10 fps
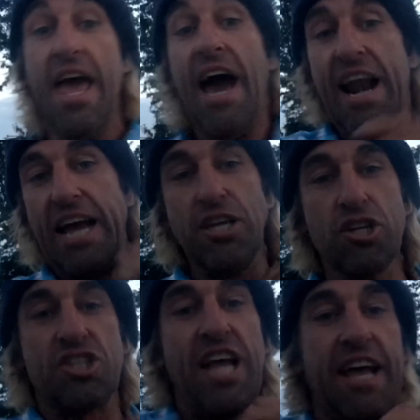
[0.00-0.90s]
And I
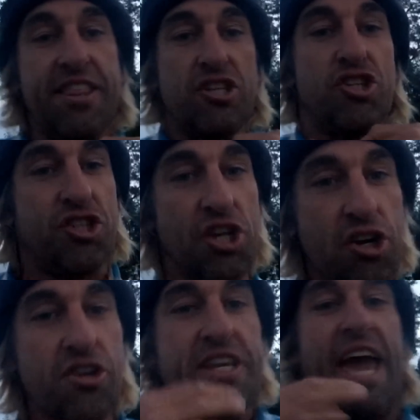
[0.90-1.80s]
used to, this
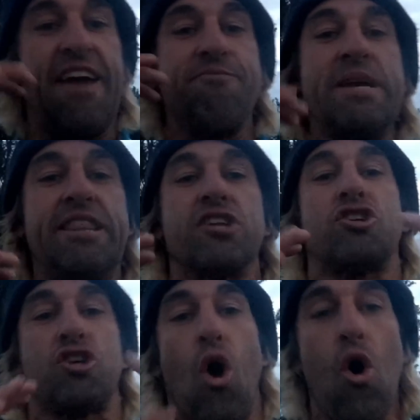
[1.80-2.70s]
dude gave me this
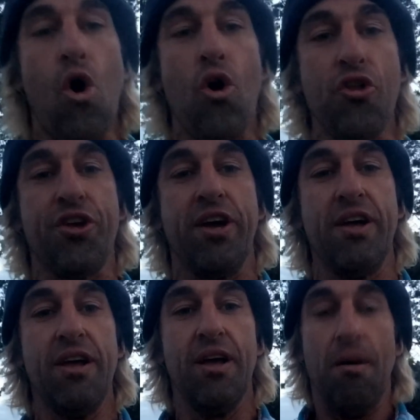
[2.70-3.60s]
gold
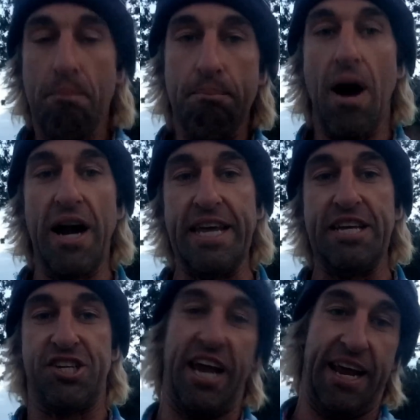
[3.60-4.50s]
money
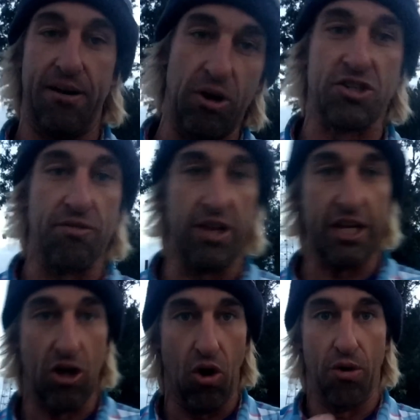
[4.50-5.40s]
chain. It wasn't really
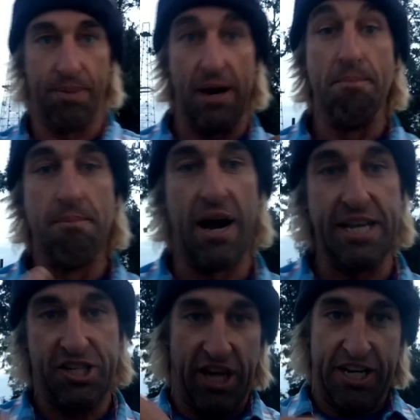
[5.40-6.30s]
gold, but a
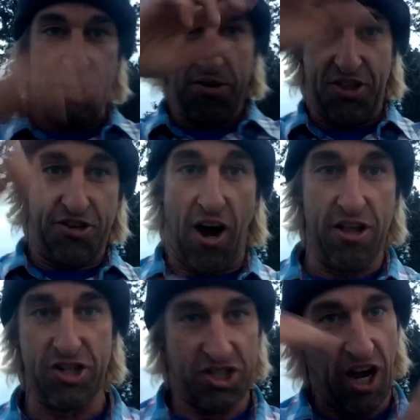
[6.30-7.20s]
money chain, you know, with the
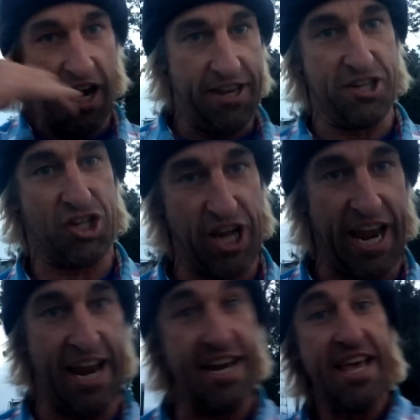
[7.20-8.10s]
dollar sign and the
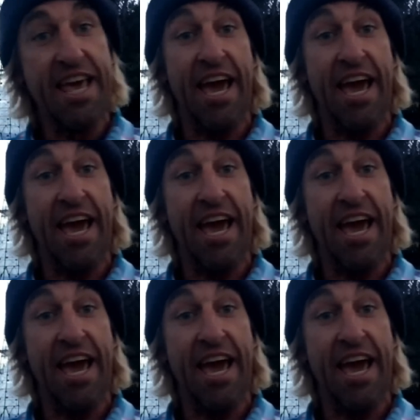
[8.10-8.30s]
chain.